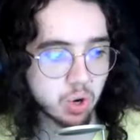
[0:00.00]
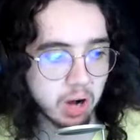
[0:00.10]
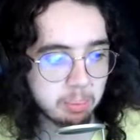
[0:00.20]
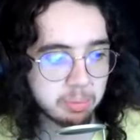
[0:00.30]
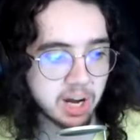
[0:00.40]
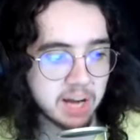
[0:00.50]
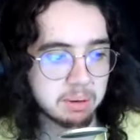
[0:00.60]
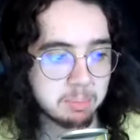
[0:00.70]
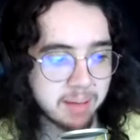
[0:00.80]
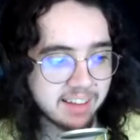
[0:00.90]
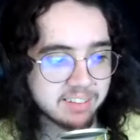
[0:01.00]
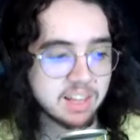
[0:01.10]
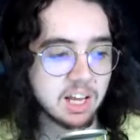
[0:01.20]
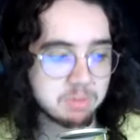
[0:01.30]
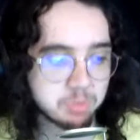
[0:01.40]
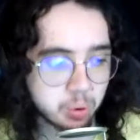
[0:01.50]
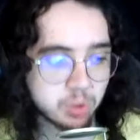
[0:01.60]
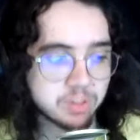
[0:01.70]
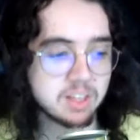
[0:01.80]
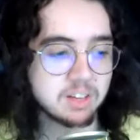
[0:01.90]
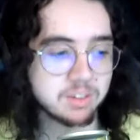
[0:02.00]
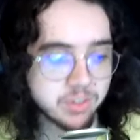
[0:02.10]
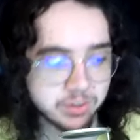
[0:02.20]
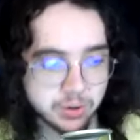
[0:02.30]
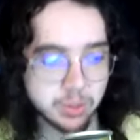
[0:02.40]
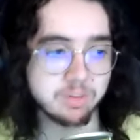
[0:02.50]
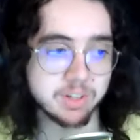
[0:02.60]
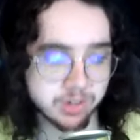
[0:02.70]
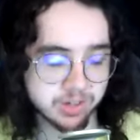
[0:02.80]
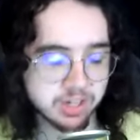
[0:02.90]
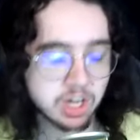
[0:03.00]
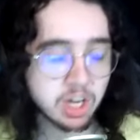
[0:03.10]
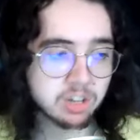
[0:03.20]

Oppenheimer, Past Lives, Poor Things, The Zone of Interest.